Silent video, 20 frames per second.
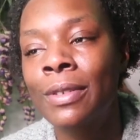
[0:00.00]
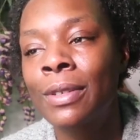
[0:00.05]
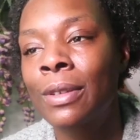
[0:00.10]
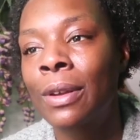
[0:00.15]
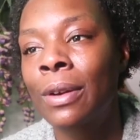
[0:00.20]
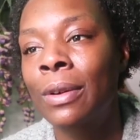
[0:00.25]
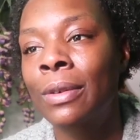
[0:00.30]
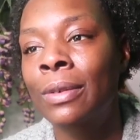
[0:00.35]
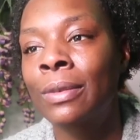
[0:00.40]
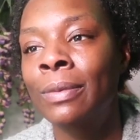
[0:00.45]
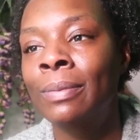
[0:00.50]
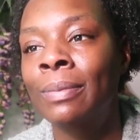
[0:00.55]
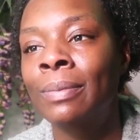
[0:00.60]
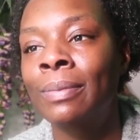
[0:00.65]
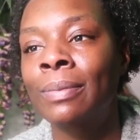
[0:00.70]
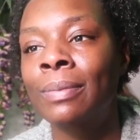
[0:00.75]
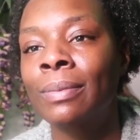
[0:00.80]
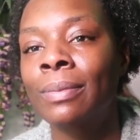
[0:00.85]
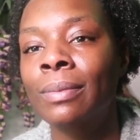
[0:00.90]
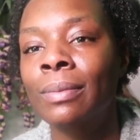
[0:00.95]
So
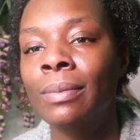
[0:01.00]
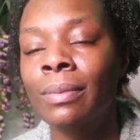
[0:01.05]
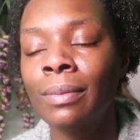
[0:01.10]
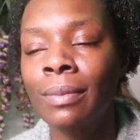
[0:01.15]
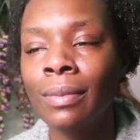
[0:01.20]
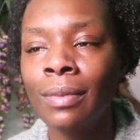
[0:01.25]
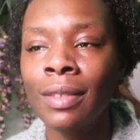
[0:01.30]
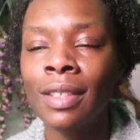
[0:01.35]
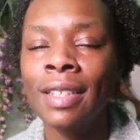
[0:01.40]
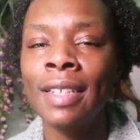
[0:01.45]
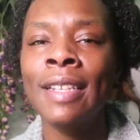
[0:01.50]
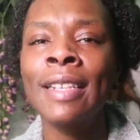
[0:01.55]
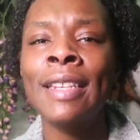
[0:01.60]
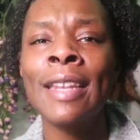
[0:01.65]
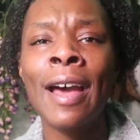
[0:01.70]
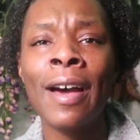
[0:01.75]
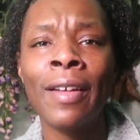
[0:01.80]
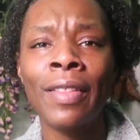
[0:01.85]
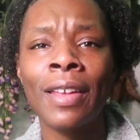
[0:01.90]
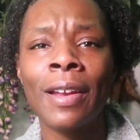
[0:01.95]

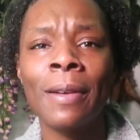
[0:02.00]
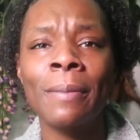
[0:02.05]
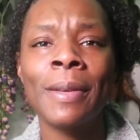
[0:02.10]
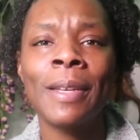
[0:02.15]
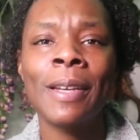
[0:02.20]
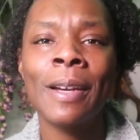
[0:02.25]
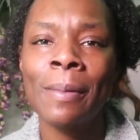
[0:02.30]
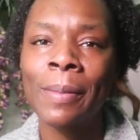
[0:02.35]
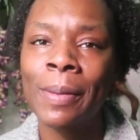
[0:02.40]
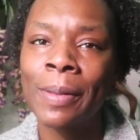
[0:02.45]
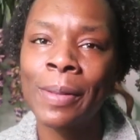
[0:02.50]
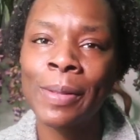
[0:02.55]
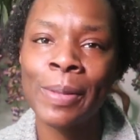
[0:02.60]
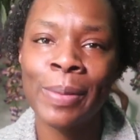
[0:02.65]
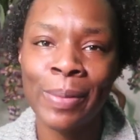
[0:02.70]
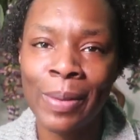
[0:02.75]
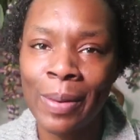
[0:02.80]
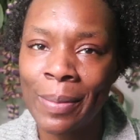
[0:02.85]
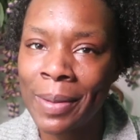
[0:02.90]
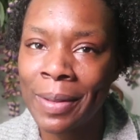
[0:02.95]
now that I'm becoming
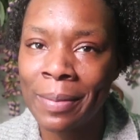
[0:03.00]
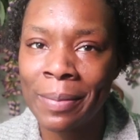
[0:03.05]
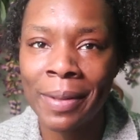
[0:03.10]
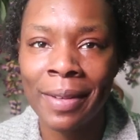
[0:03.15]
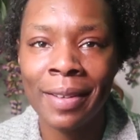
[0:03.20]
this woman,